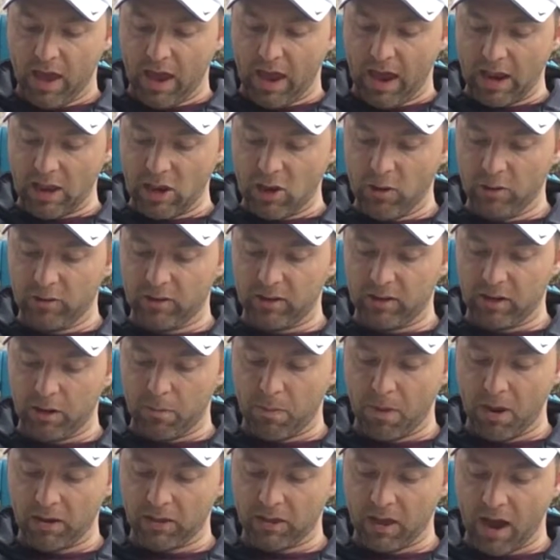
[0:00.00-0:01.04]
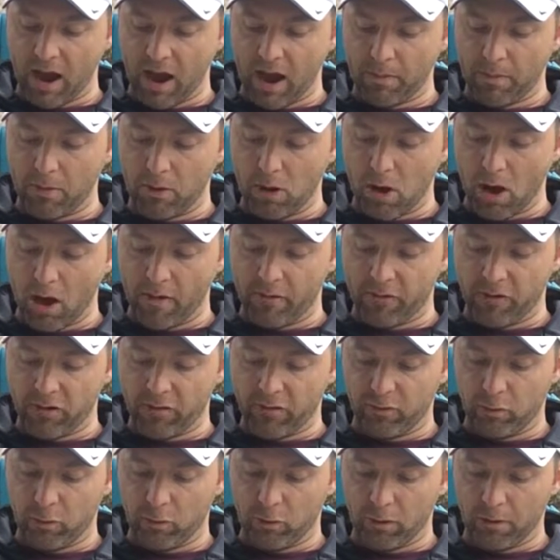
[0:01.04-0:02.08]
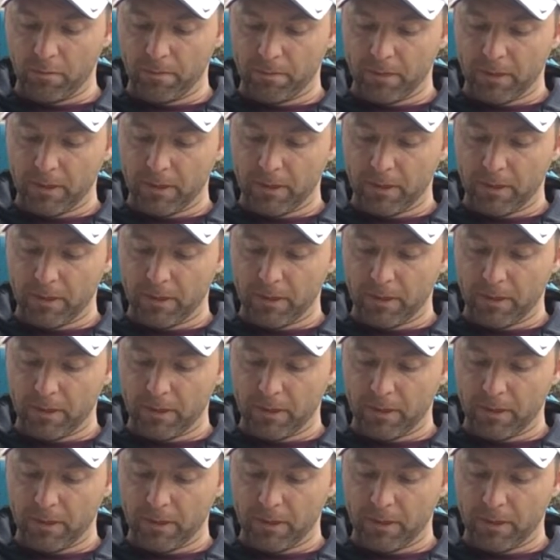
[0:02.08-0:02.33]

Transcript: and used it to pick the eyeball off the floor.